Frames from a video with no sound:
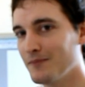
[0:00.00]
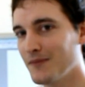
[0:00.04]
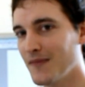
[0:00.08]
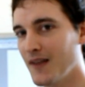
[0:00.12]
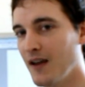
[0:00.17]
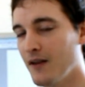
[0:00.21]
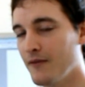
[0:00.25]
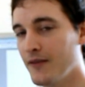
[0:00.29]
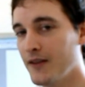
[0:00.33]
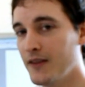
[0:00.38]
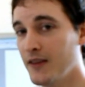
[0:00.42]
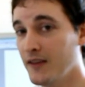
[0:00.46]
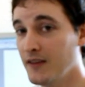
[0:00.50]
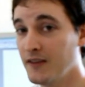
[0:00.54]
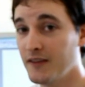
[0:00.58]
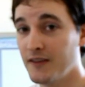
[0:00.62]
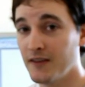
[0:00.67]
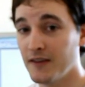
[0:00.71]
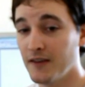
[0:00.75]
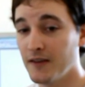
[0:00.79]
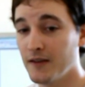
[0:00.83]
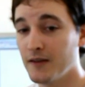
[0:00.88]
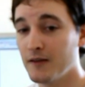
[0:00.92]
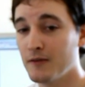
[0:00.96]
other than
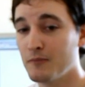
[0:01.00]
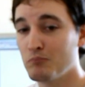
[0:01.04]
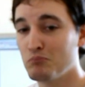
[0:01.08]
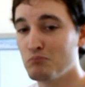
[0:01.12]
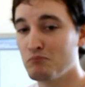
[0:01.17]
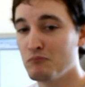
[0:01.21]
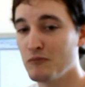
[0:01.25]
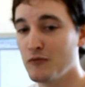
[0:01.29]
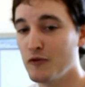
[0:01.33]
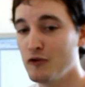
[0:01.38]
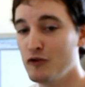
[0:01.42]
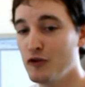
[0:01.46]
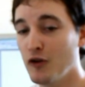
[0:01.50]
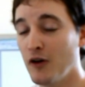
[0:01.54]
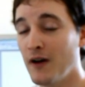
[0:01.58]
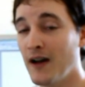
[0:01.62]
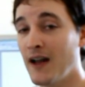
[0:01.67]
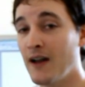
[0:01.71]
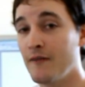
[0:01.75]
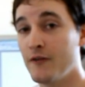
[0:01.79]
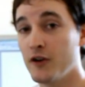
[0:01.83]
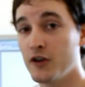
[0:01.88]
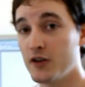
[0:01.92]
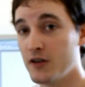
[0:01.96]
to not
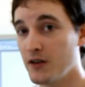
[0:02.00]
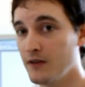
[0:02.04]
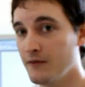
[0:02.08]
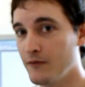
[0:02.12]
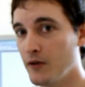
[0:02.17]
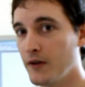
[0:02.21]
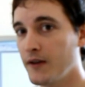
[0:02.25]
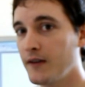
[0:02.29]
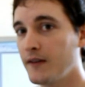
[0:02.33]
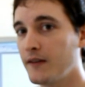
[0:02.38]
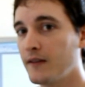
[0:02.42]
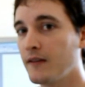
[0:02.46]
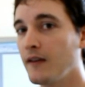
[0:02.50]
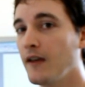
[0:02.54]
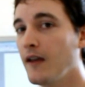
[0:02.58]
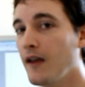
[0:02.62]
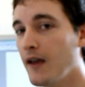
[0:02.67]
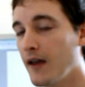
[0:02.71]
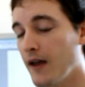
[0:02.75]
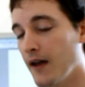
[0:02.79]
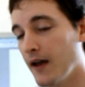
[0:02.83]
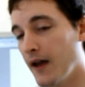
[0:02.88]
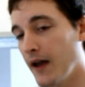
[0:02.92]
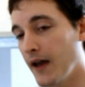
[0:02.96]
have a shit voice
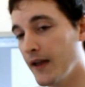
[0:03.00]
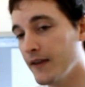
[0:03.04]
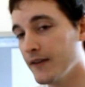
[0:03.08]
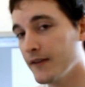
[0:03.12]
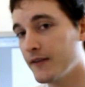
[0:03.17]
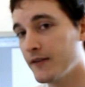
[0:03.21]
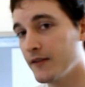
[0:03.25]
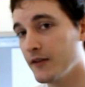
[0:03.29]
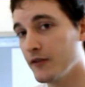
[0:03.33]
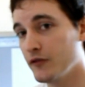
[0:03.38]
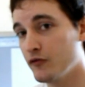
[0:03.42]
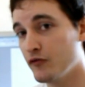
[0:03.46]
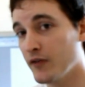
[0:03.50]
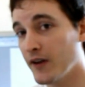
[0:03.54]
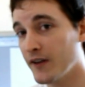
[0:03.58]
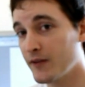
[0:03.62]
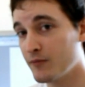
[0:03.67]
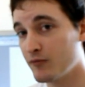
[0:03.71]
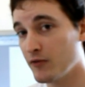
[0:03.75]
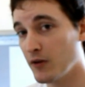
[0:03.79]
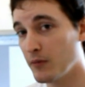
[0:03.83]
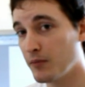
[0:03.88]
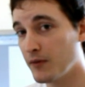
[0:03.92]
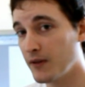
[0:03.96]
and to dress
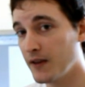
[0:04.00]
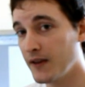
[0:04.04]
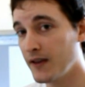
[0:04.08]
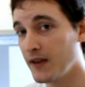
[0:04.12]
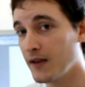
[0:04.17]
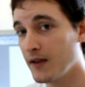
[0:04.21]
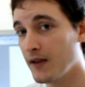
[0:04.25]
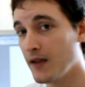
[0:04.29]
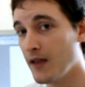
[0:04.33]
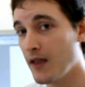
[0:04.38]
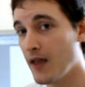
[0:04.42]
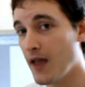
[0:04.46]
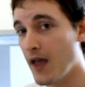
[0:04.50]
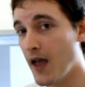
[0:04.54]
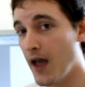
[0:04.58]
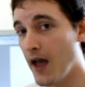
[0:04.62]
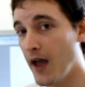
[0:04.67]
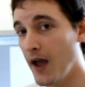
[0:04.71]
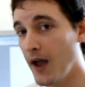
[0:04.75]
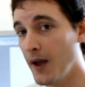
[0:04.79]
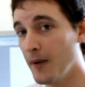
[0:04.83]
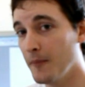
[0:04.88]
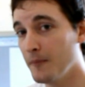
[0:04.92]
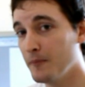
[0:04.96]
properly.
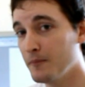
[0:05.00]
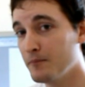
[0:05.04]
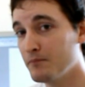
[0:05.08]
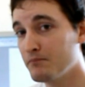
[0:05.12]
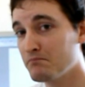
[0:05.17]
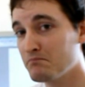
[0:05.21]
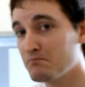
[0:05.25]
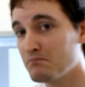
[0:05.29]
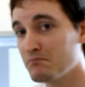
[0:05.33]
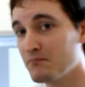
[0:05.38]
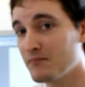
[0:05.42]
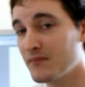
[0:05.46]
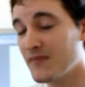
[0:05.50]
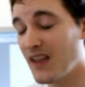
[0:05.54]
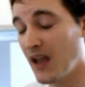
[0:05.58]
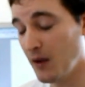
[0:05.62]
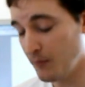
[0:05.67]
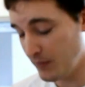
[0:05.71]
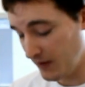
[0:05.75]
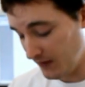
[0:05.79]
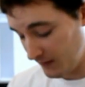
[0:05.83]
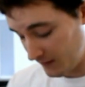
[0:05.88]
That being